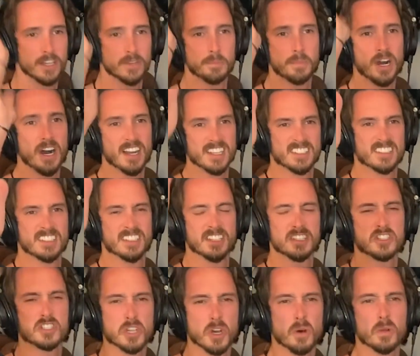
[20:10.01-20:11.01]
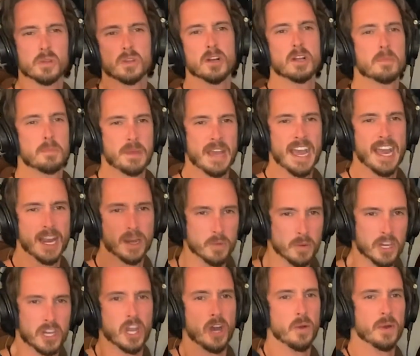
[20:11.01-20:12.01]
Boston, Don't Look Back.
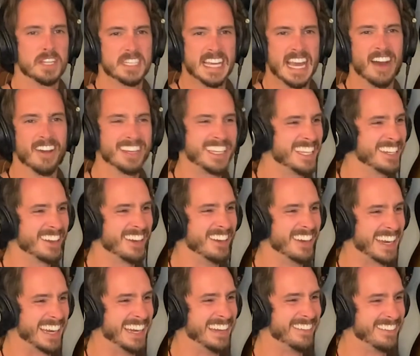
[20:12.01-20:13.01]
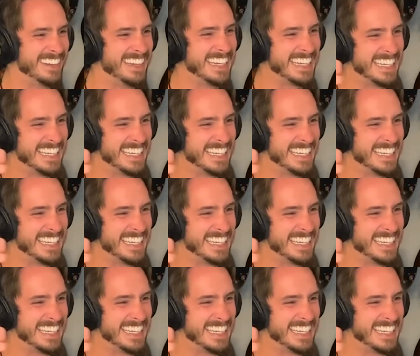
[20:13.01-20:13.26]
We're going down, you know what I mean?